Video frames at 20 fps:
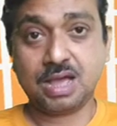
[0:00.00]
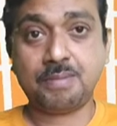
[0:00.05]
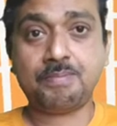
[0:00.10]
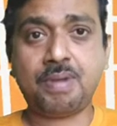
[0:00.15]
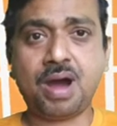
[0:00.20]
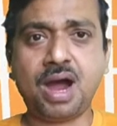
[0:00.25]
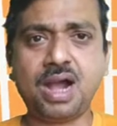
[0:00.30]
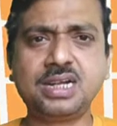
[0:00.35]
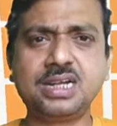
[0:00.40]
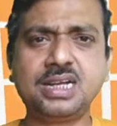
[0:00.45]

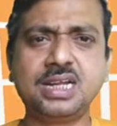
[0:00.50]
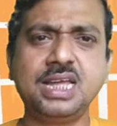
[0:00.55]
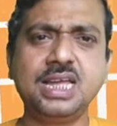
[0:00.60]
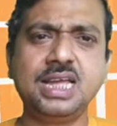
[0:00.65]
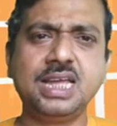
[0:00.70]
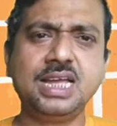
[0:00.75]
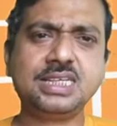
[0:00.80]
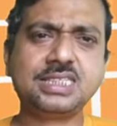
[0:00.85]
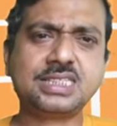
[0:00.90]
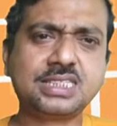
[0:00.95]
but
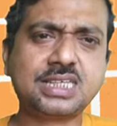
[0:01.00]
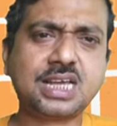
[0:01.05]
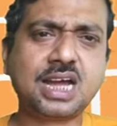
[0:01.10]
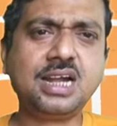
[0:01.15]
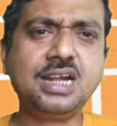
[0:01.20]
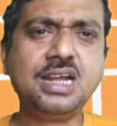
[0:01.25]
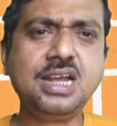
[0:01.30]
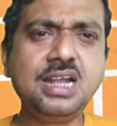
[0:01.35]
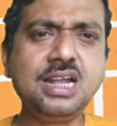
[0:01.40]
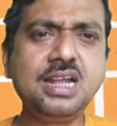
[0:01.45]
a
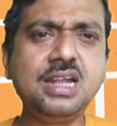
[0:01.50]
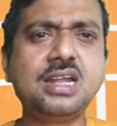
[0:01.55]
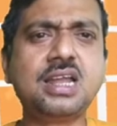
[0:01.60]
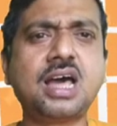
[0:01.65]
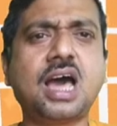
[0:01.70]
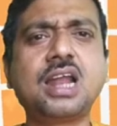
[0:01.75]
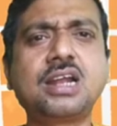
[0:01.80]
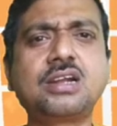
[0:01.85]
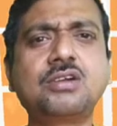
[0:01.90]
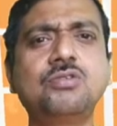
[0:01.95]
sudden
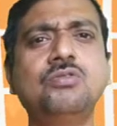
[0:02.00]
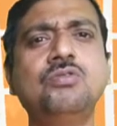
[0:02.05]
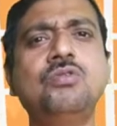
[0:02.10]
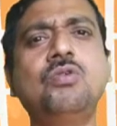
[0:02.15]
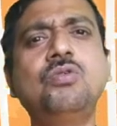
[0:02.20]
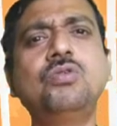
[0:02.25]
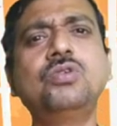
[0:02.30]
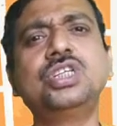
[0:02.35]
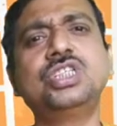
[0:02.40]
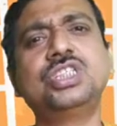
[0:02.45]
dark
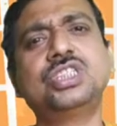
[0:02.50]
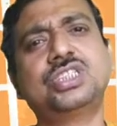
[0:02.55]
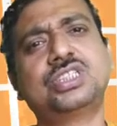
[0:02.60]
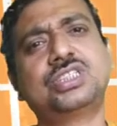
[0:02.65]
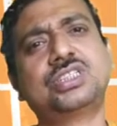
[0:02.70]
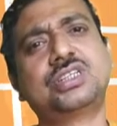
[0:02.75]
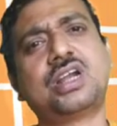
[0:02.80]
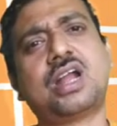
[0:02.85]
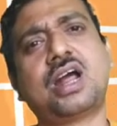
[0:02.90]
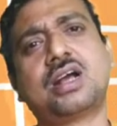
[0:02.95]
note is
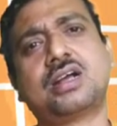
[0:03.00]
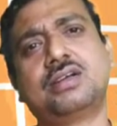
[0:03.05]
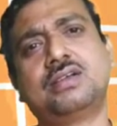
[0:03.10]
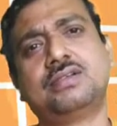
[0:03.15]
struck.